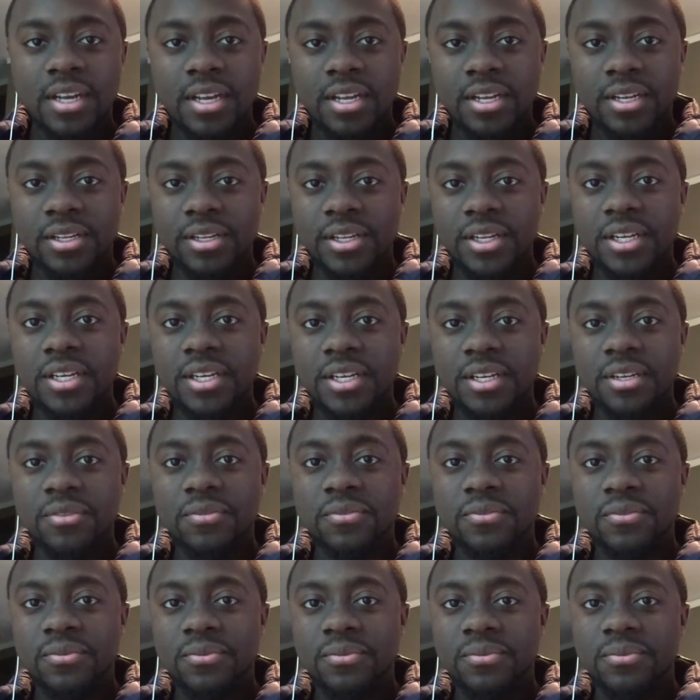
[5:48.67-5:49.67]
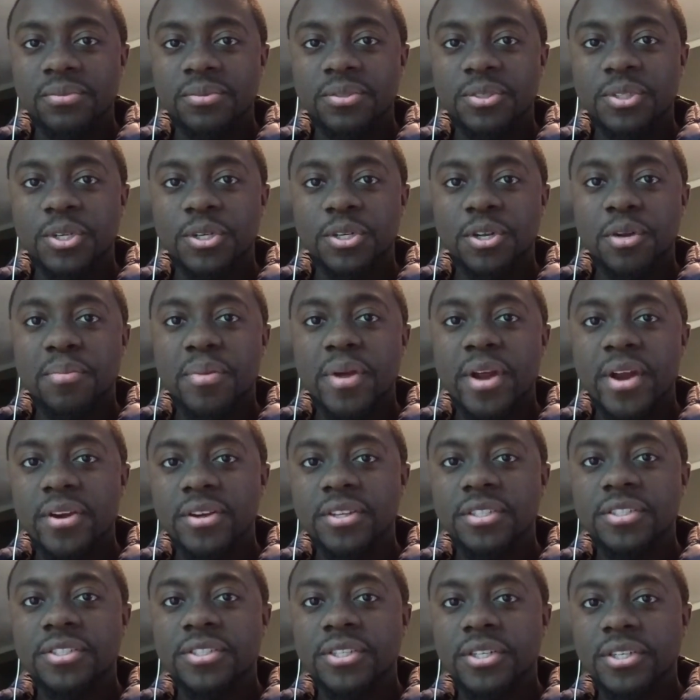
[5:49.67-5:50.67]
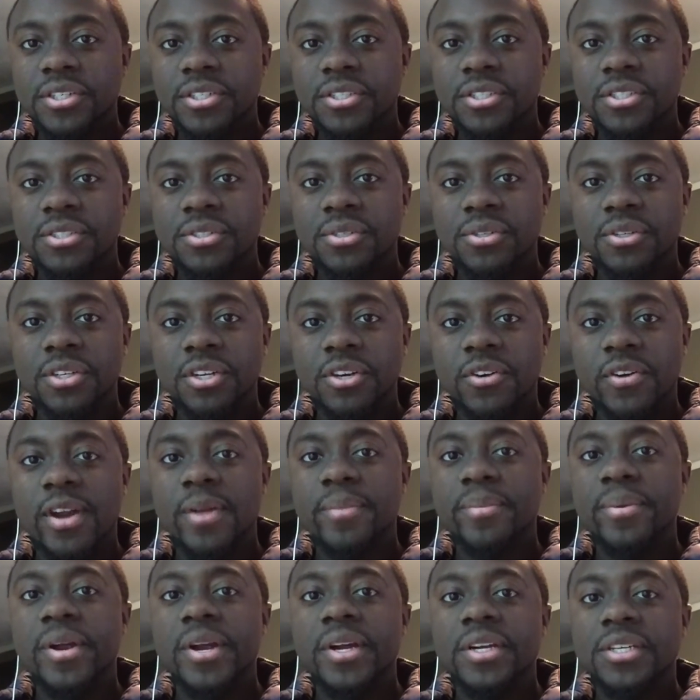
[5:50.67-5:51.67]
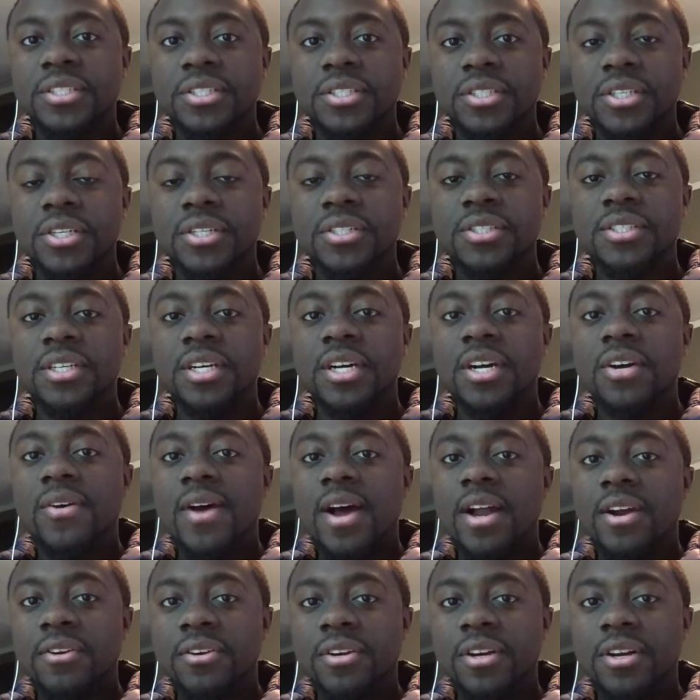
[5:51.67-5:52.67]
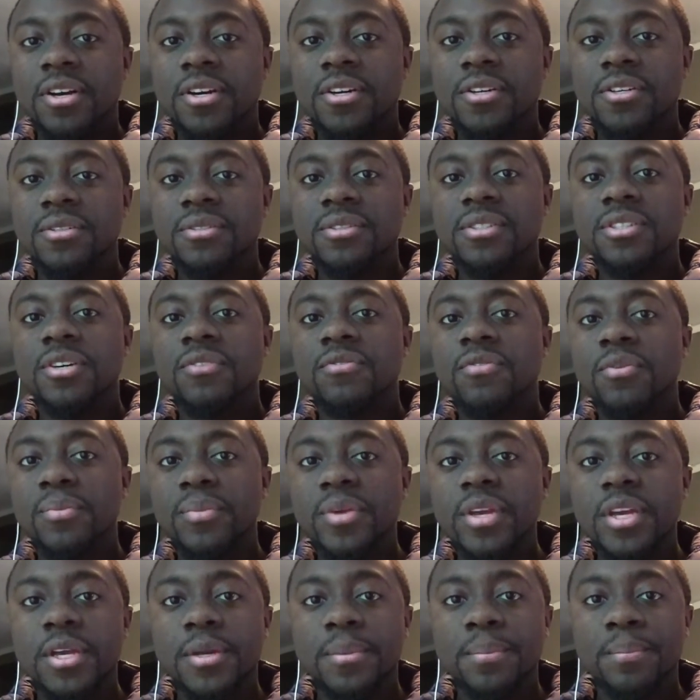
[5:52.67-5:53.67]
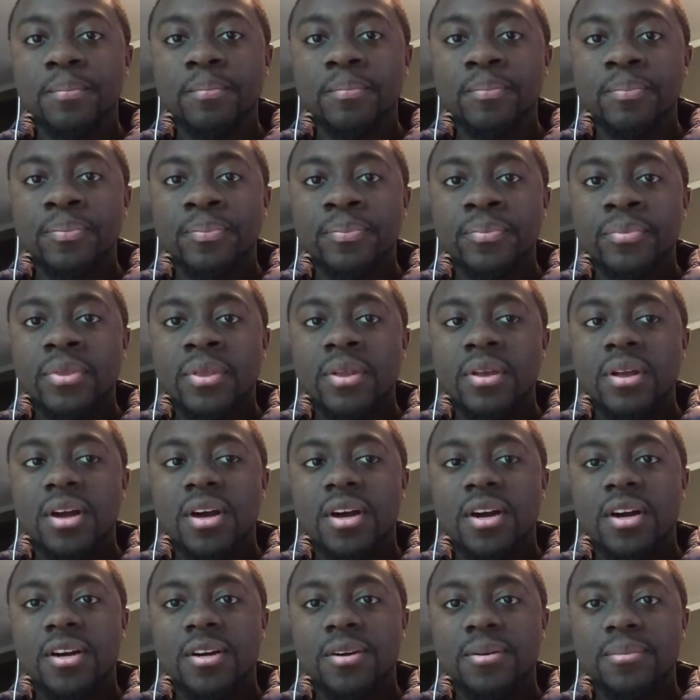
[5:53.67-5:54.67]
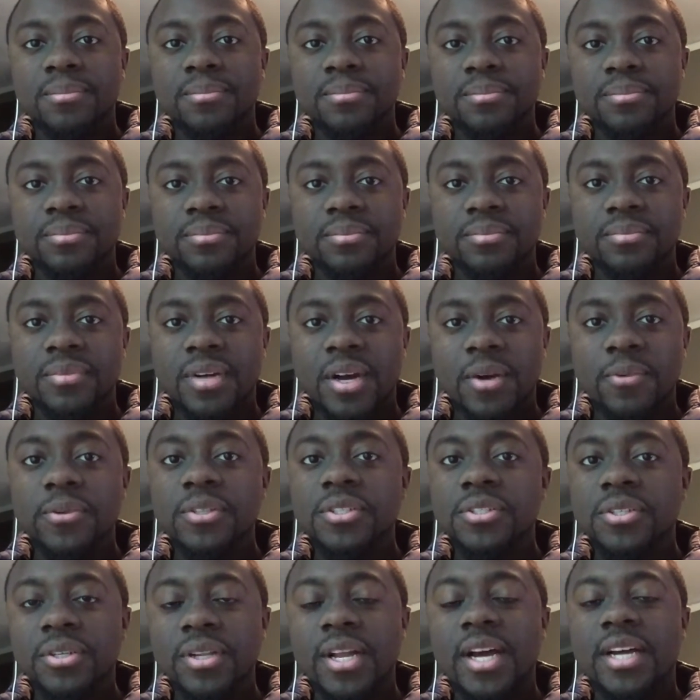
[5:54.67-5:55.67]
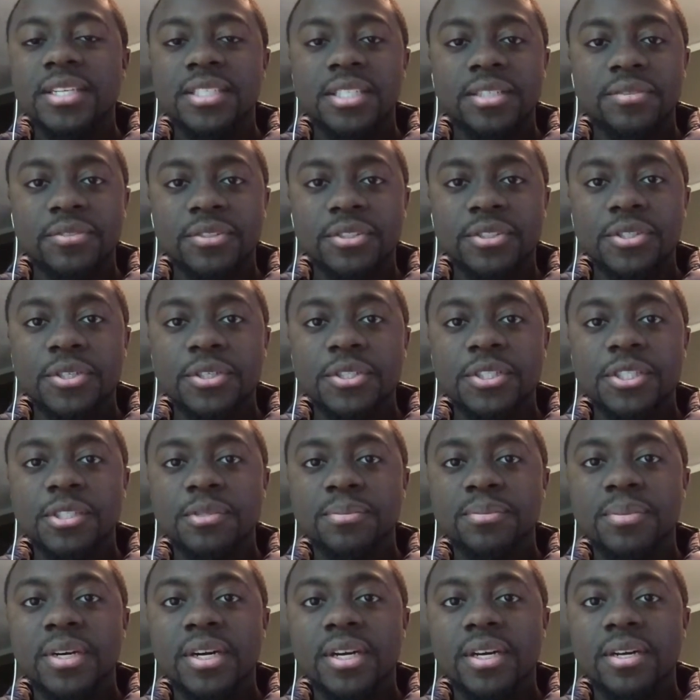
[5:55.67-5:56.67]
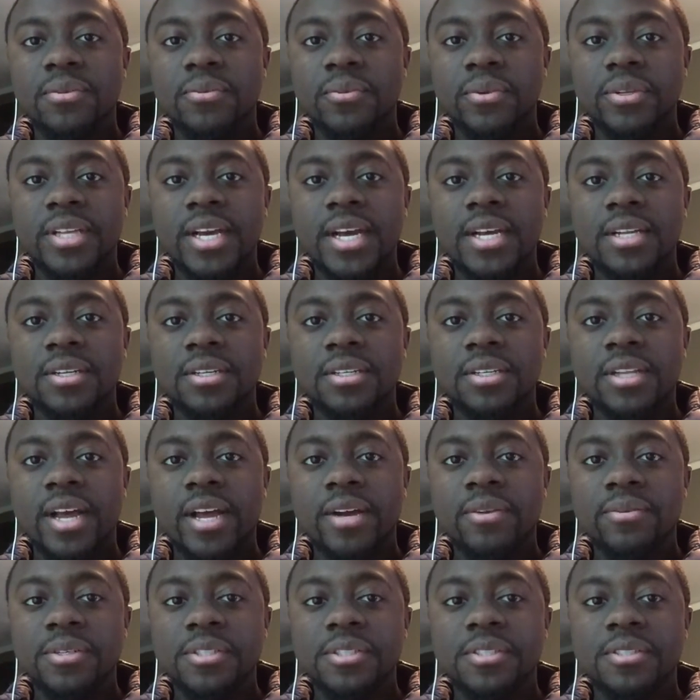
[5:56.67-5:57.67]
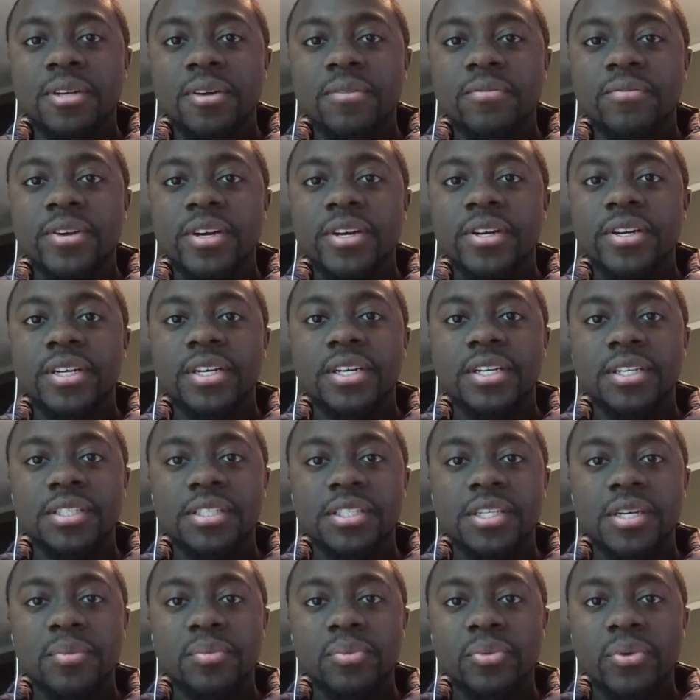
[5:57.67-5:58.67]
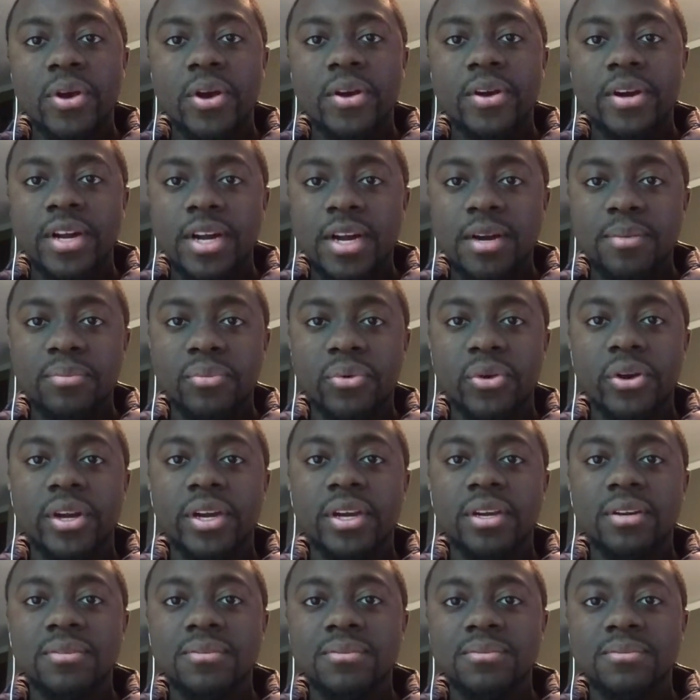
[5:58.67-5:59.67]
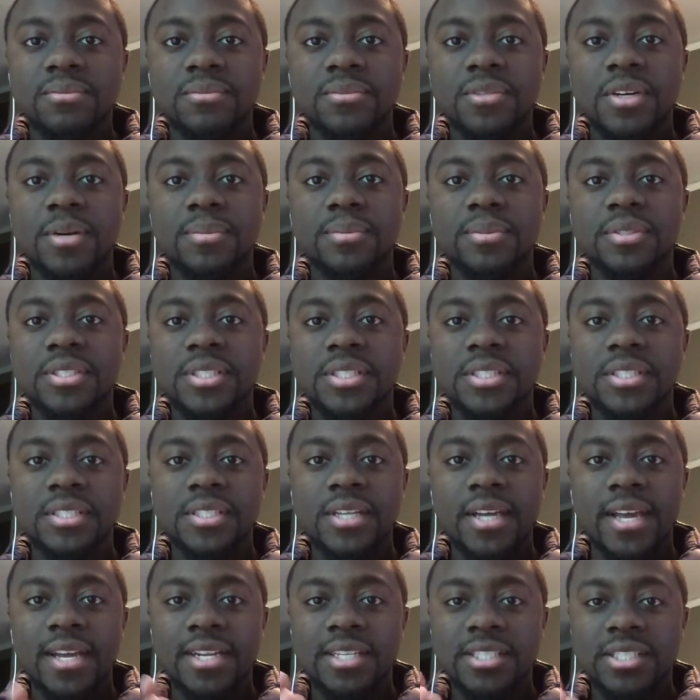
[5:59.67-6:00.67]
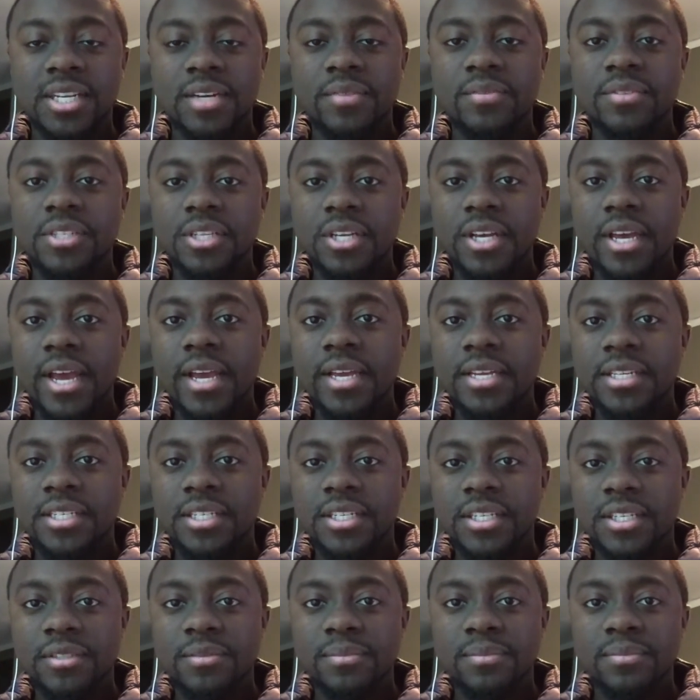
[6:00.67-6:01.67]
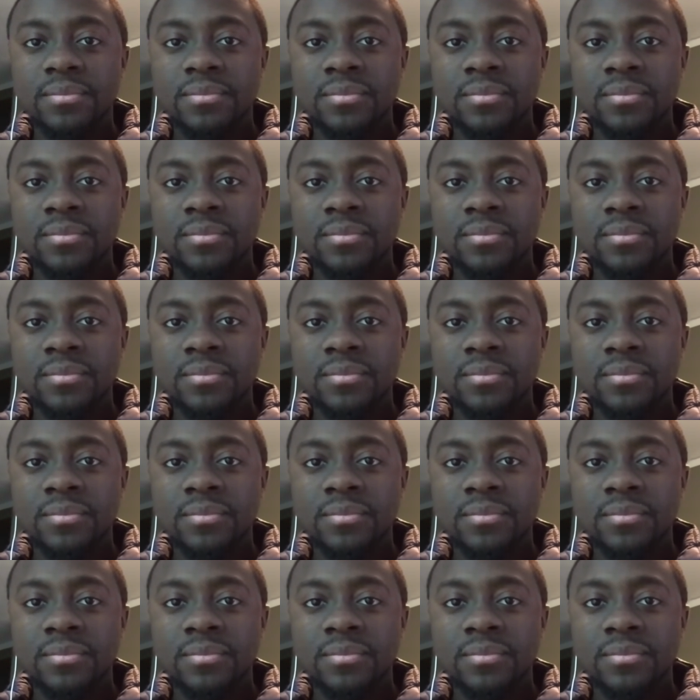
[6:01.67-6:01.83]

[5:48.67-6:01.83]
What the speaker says: leave, your parents' church or your grandparents' church and go out on your own. So for me, I went to a lot of different churches, but what that looked like was a very contemporary upbringing up until age 17, 18.